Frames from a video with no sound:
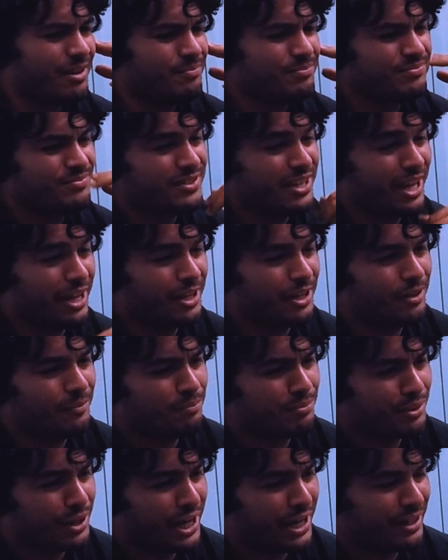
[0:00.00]
I'm taking a
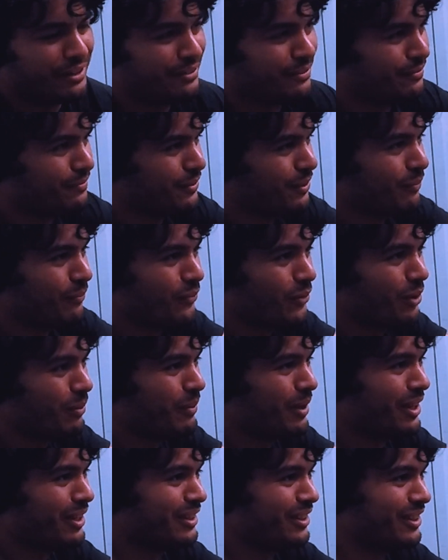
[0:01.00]
break from
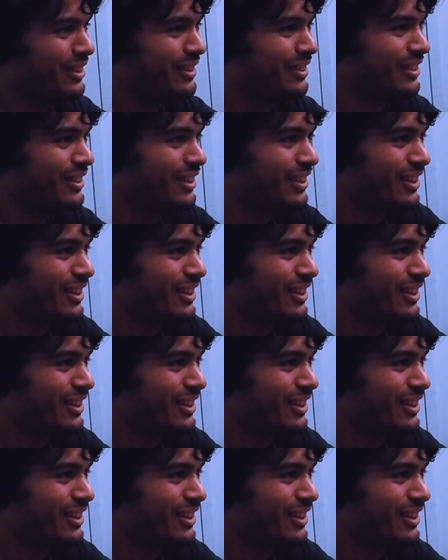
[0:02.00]
filmmaking